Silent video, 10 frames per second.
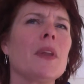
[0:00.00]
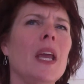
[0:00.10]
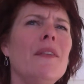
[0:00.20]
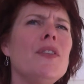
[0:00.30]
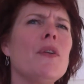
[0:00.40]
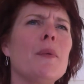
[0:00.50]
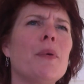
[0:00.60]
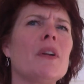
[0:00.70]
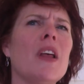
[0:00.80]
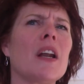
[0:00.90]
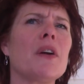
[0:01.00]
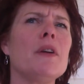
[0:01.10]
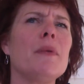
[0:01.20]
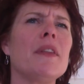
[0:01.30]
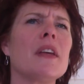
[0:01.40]
even though they put a lot of
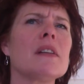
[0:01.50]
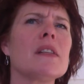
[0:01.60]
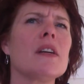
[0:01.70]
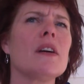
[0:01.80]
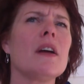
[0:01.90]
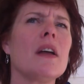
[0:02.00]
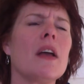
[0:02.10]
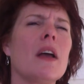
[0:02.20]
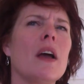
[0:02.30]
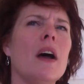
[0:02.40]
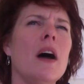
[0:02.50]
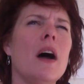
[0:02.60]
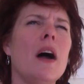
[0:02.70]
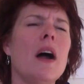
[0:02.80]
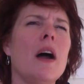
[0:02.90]
creepy things here,
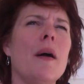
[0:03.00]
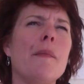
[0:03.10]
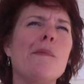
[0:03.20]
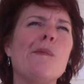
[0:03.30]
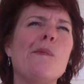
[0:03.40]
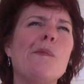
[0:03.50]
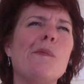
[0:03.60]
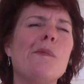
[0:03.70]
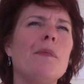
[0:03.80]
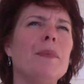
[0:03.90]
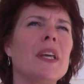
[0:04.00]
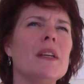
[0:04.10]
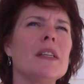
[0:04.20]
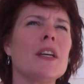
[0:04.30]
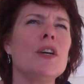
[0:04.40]

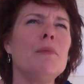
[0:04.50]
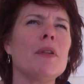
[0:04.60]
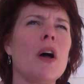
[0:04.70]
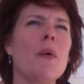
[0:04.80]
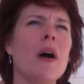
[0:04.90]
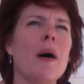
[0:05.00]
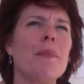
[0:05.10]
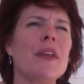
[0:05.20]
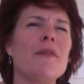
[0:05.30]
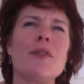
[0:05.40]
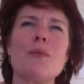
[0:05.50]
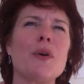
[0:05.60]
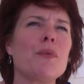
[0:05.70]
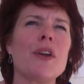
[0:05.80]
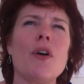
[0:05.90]
because it could blow up.
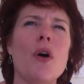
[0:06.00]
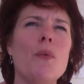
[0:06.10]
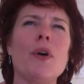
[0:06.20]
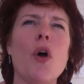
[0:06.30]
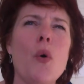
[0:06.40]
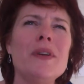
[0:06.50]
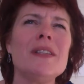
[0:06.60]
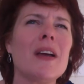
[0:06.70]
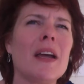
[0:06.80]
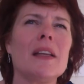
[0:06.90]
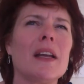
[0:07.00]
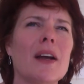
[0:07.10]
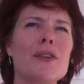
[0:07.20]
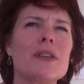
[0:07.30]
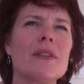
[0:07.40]
We're always annihilating
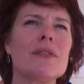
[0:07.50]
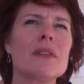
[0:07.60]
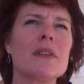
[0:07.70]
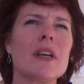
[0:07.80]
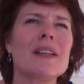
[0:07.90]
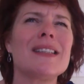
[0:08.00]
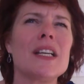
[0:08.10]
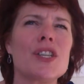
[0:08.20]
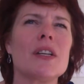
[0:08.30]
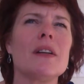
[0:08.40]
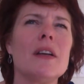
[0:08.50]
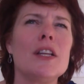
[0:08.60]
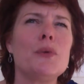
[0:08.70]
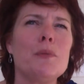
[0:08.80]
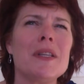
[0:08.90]
ourselves. Extinction.
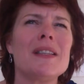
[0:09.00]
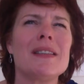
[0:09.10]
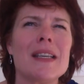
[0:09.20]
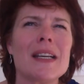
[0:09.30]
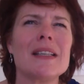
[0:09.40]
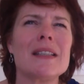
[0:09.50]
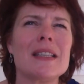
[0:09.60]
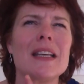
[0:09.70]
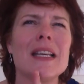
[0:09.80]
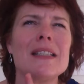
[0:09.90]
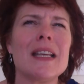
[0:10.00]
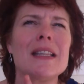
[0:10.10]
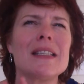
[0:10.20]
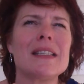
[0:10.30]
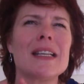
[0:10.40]
This would be the sixth. They
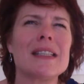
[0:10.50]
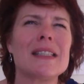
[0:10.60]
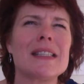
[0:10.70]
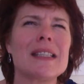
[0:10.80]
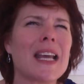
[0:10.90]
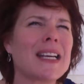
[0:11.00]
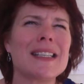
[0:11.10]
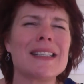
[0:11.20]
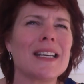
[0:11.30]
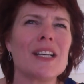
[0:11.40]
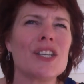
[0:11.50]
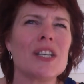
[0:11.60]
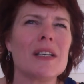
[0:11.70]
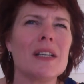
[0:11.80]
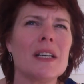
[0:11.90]
said the sixth
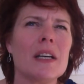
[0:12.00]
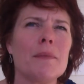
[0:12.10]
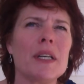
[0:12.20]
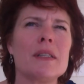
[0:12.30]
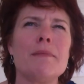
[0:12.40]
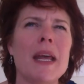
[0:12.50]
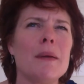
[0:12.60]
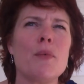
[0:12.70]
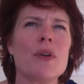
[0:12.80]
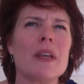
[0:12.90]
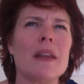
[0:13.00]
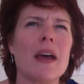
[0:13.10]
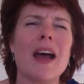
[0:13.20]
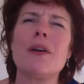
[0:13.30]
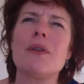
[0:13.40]
extinction, but it's many more than
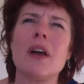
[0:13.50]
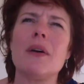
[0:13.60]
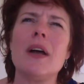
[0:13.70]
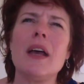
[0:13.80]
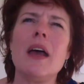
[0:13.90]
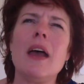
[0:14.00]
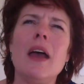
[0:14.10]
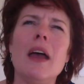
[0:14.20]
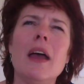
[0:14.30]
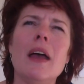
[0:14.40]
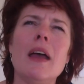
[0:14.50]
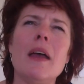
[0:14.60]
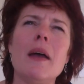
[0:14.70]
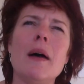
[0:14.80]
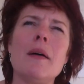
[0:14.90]
that. I don't know.
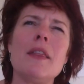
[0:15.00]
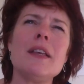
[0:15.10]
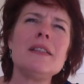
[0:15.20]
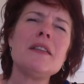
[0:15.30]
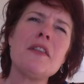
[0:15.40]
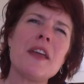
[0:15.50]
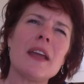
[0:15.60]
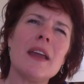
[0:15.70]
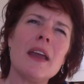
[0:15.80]
This is the thing.